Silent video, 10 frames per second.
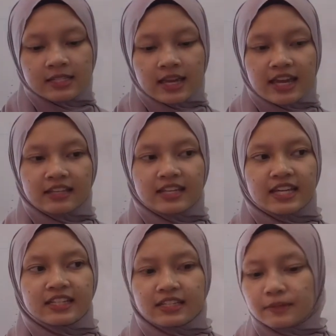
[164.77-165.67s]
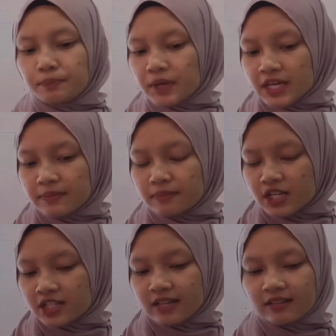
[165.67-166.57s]
and they didn't pay
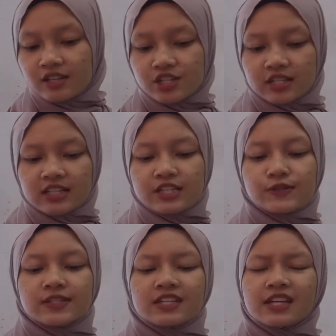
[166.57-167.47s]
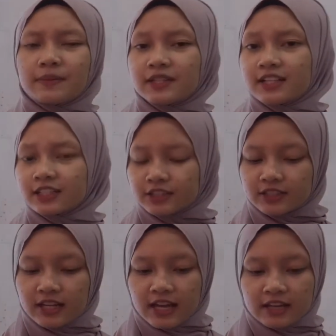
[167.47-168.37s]
much attention in using capital letter
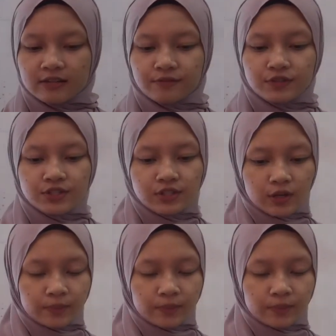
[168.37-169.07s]
and full stop.